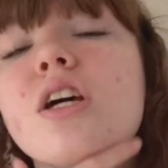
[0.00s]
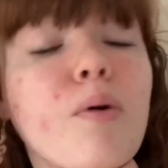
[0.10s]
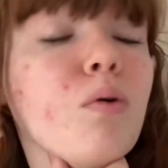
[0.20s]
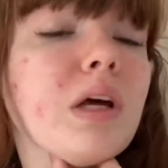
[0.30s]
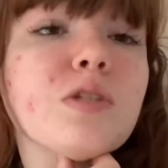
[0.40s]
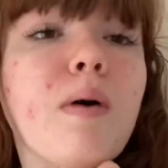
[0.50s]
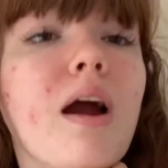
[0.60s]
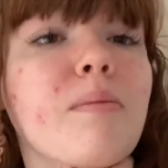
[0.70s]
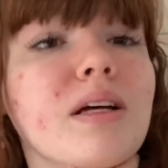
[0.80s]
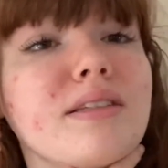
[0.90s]
all
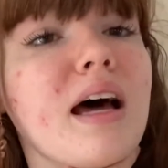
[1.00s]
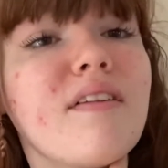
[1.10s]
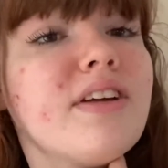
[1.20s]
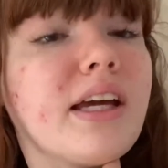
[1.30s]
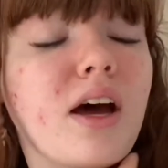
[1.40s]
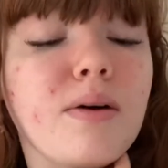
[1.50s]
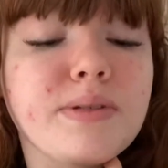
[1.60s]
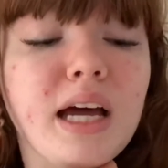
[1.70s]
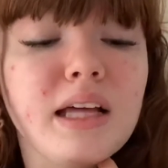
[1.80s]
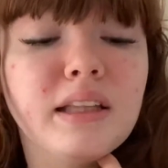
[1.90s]
experiments have
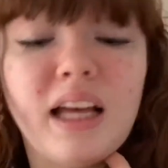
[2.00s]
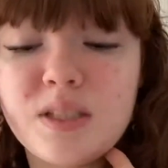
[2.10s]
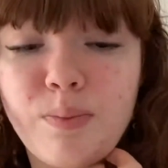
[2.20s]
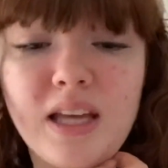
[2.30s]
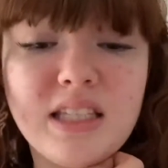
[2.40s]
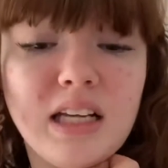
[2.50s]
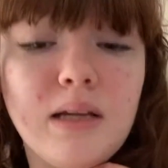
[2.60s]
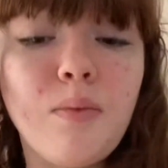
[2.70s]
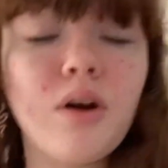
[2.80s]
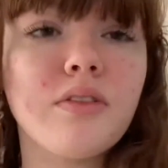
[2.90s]
hiccups, and that's basically
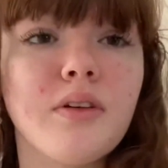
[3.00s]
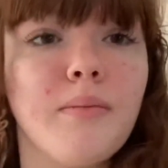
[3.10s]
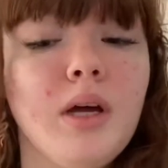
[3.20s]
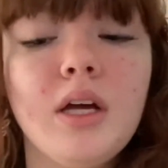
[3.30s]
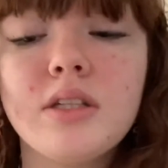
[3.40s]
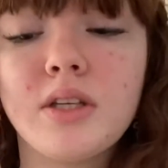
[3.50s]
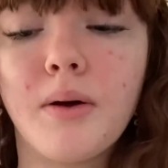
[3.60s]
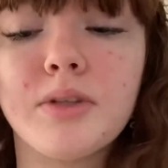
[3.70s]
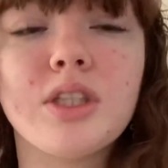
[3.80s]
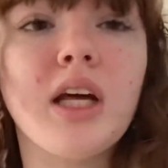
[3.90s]
one of them. So
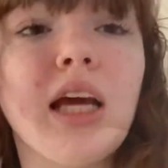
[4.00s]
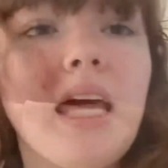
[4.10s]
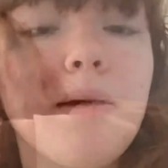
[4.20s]
I'm just going to keep